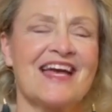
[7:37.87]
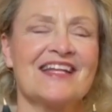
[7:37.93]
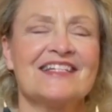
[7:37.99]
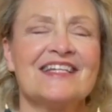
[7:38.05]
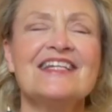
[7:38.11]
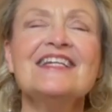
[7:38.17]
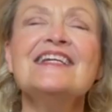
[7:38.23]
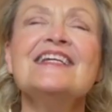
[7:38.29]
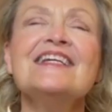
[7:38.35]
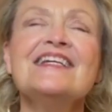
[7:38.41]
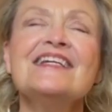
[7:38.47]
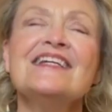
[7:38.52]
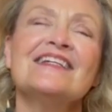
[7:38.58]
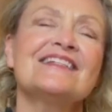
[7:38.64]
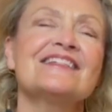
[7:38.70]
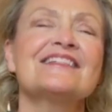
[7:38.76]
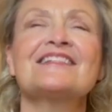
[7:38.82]
and
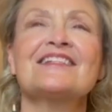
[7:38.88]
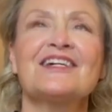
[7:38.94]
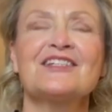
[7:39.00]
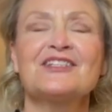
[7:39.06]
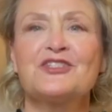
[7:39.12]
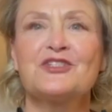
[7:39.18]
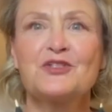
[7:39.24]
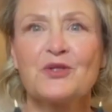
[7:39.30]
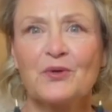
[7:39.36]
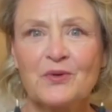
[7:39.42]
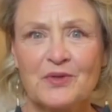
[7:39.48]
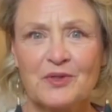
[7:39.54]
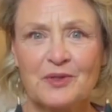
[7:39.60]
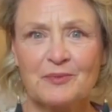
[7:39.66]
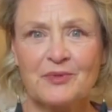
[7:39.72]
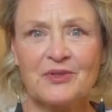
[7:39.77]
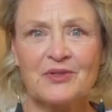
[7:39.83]
he is
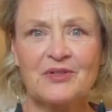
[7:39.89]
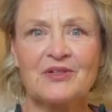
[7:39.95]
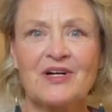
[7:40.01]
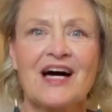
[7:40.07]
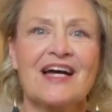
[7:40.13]
adorable.